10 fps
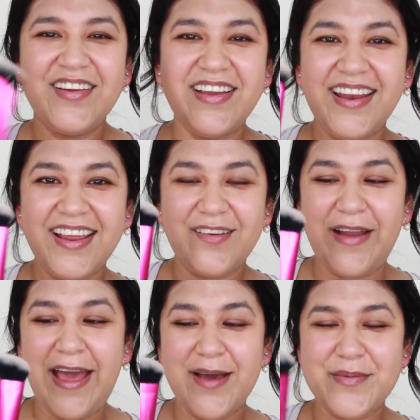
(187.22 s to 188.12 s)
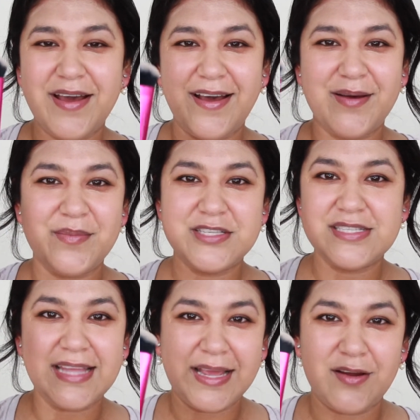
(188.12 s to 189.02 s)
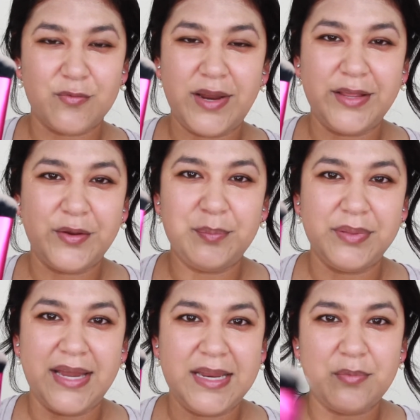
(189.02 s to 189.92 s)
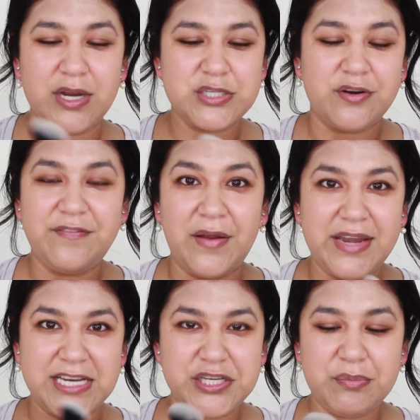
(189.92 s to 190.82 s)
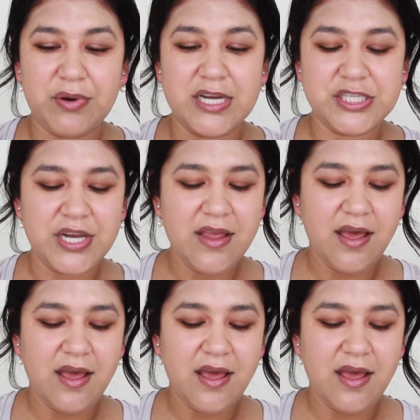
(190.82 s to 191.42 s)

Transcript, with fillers: you're gonna grab um, just like a regular blending brush or a foundation brush.